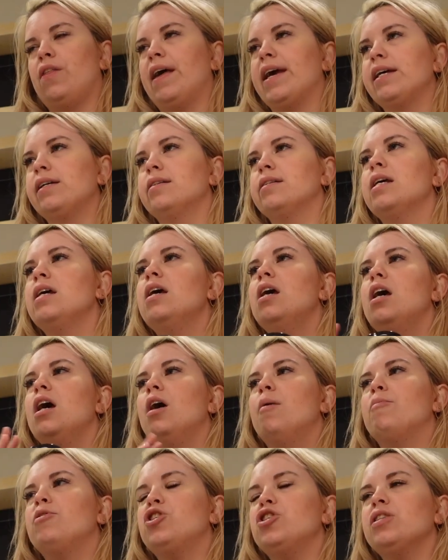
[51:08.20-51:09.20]
likes,
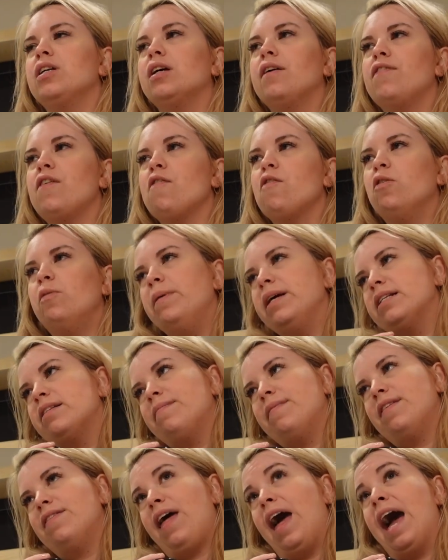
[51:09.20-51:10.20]
but she's like, if you ever want to make
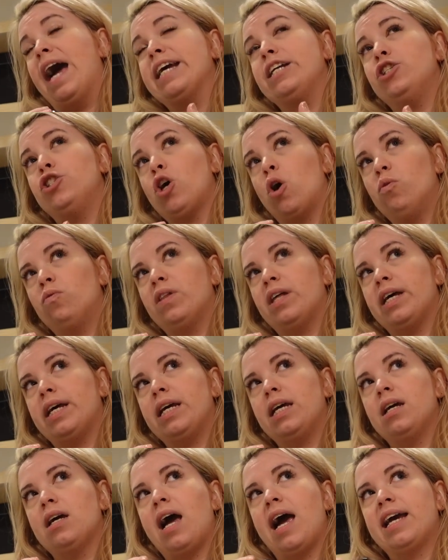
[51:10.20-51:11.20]
something that I don't
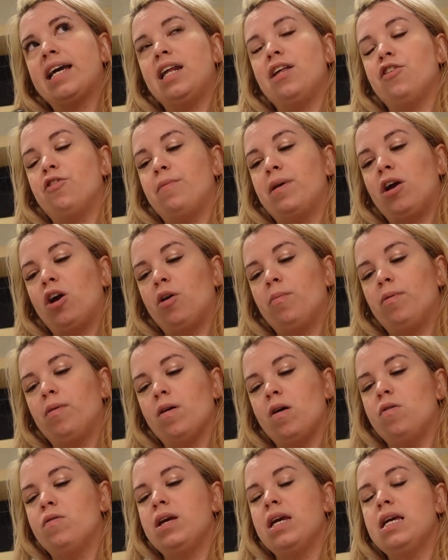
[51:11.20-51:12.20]
like, I can either make her
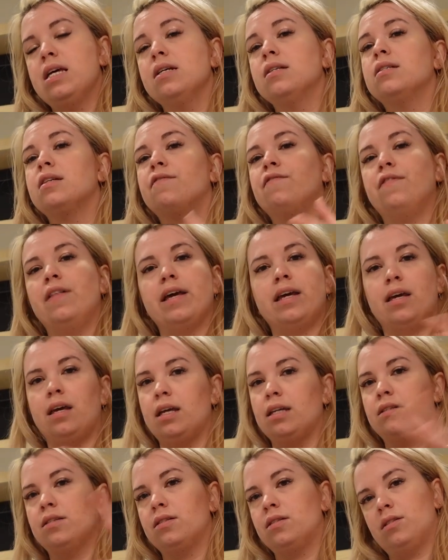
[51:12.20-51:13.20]
pierogies if like
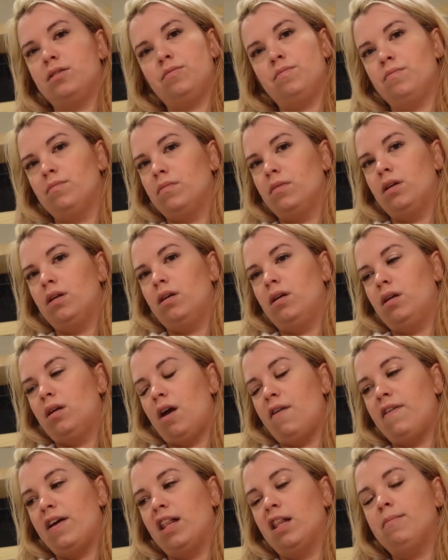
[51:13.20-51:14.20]
it's
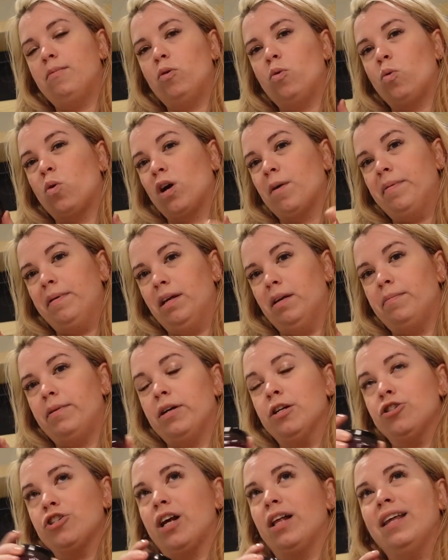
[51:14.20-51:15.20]
available or a peanut butter
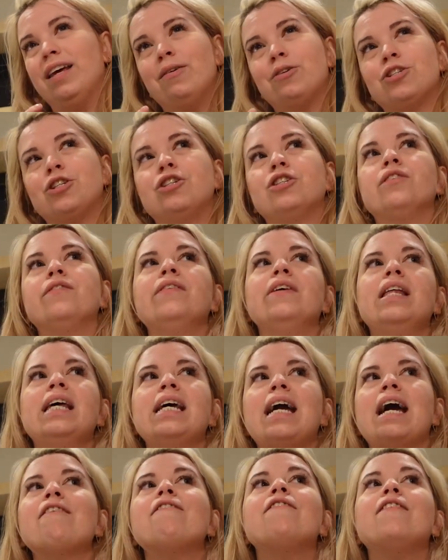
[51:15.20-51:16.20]
and jelly, which I just feel
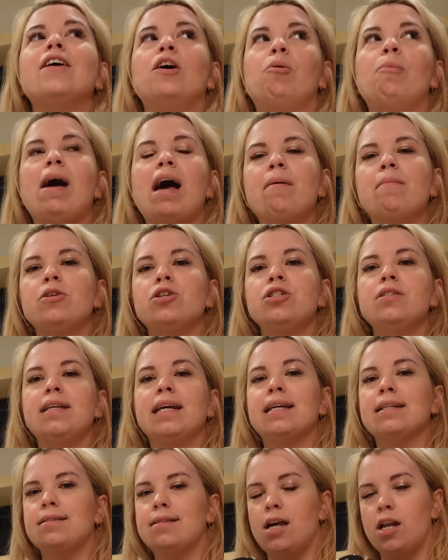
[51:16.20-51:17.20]
like I feel bad, but she's
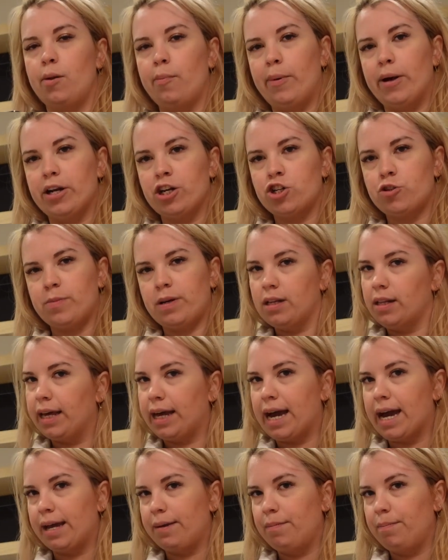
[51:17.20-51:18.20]
like, it's not a punishment, like
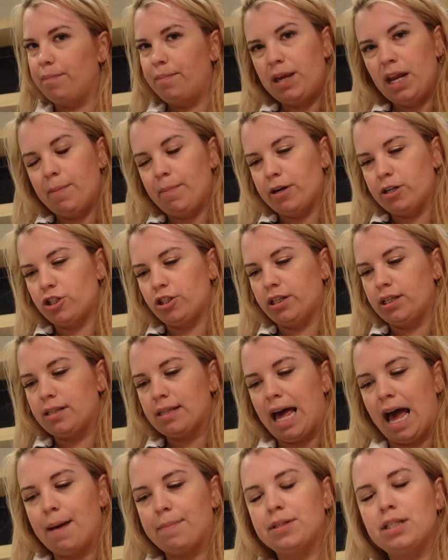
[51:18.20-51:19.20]
peanut butter and jelly
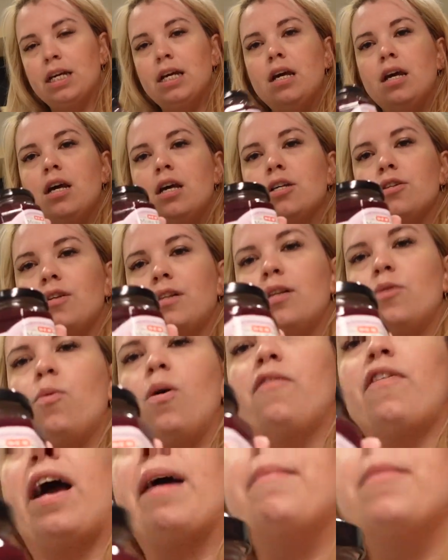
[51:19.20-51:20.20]
slaps. So like, well,
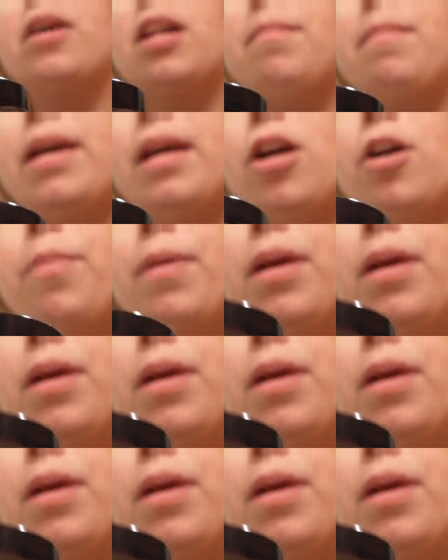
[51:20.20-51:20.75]
if I'm gonna make her